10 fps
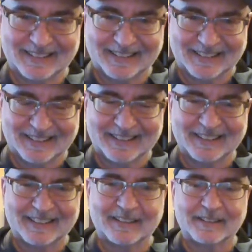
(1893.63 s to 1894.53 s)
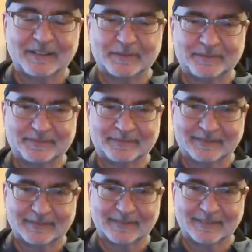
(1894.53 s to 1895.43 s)

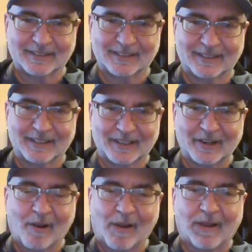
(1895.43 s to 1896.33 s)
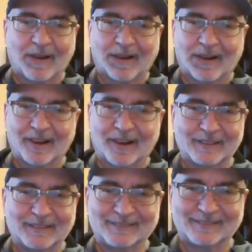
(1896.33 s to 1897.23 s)

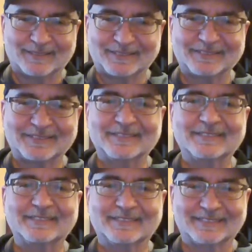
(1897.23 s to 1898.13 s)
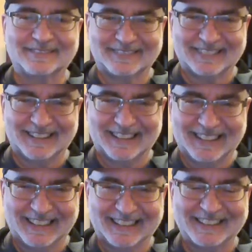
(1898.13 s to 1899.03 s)

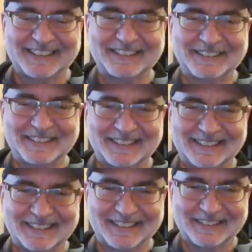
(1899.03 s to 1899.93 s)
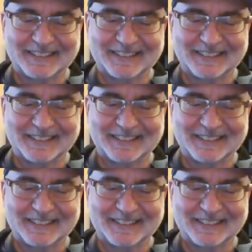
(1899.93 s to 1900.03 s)
(not speaking)